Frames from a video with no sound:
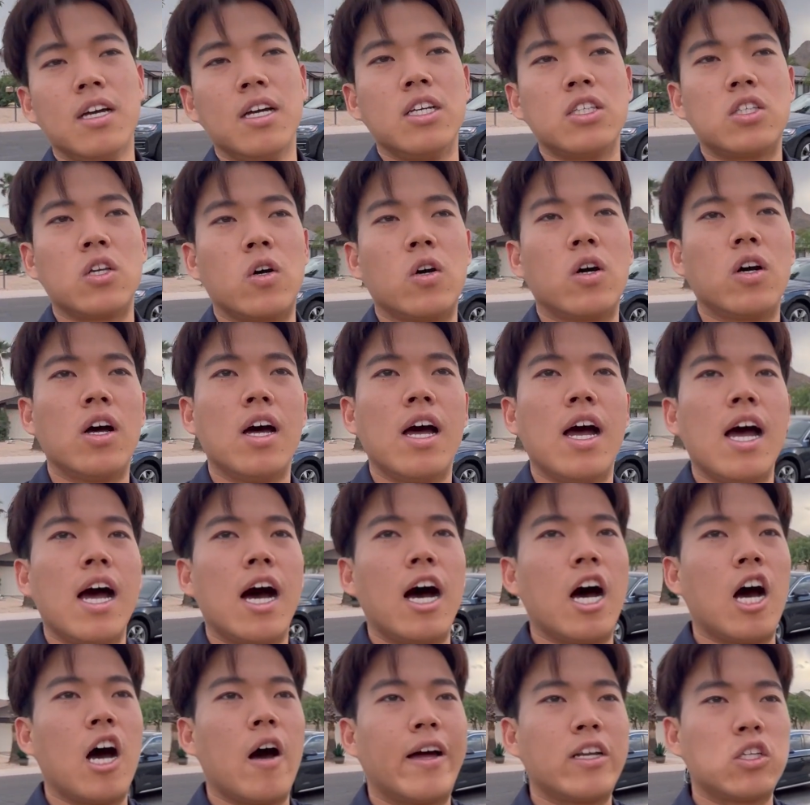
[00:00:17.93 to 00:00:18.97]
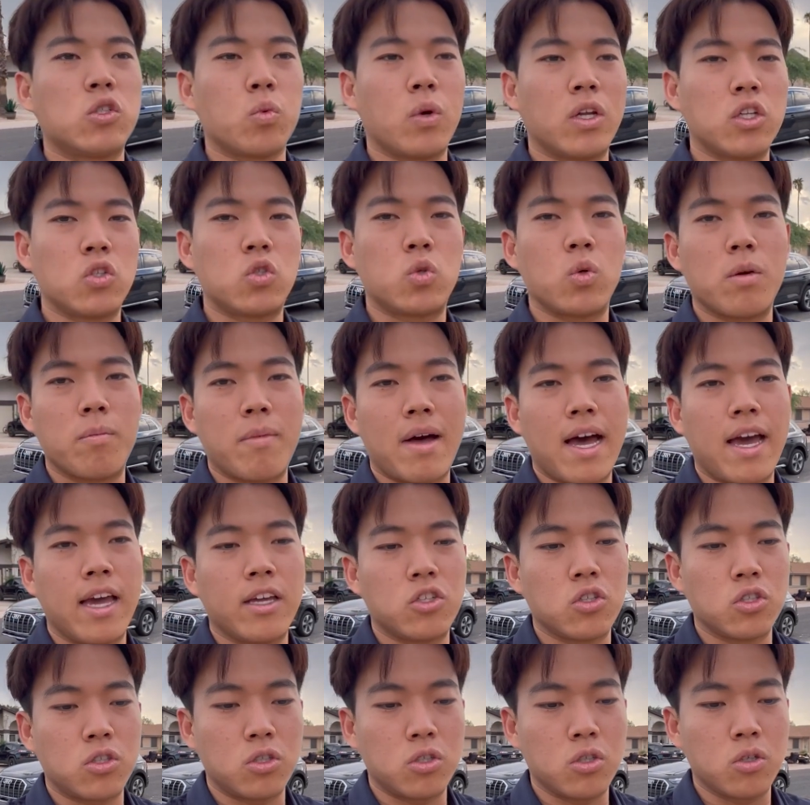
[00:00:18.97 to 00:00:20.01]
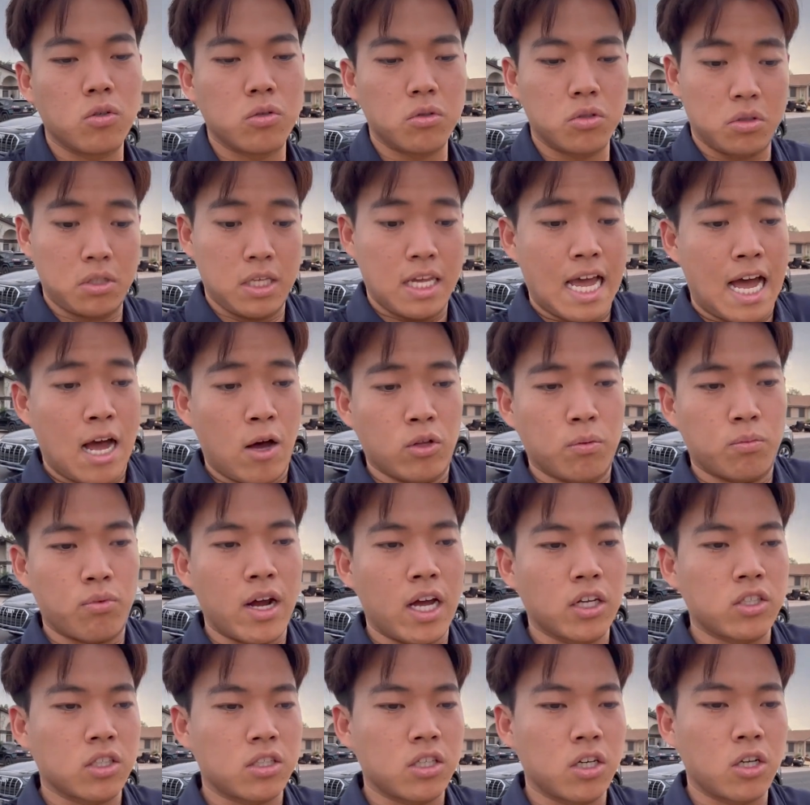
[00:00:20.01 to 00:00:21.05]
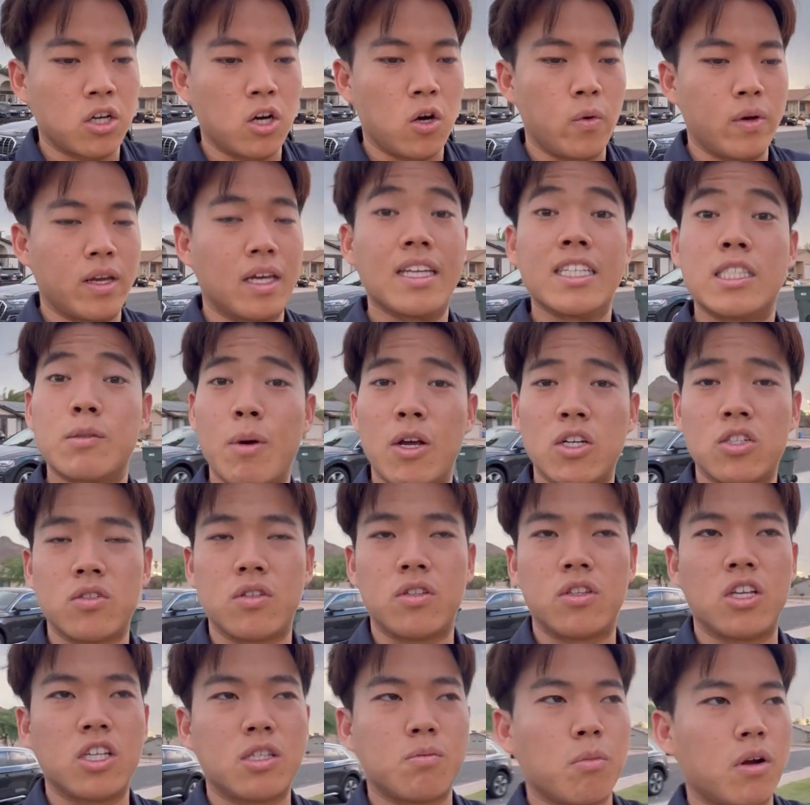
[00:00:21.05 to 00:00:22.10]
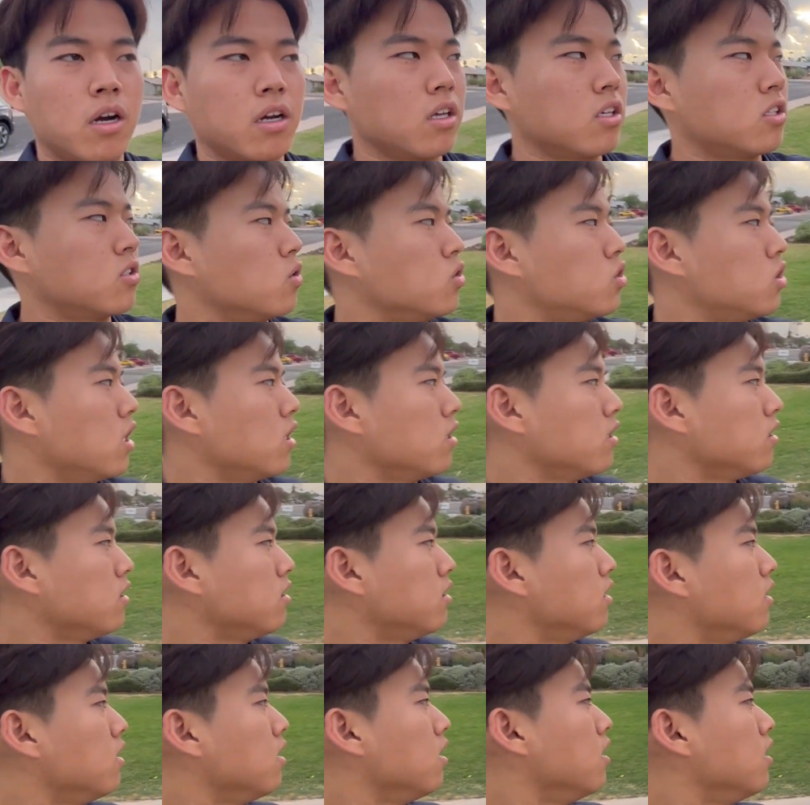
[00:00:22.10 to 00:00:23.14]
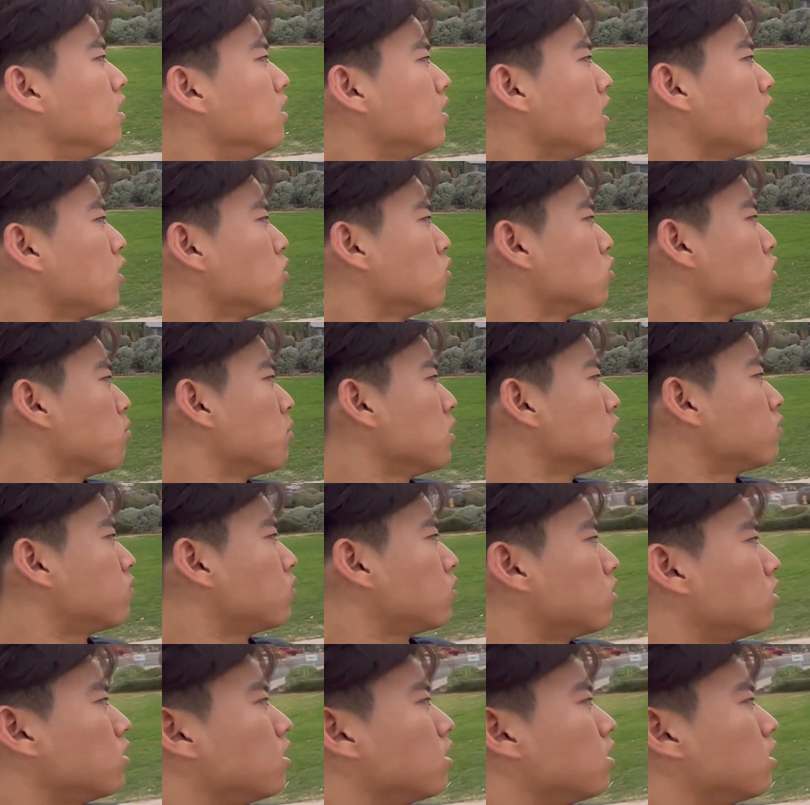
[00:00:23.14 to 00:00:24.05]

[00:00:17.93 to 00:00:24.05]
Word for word: So uh, I just wanted to swing by just to see how the projects are going, especially in this market. So Jalen, Thank What's you so up, much bro?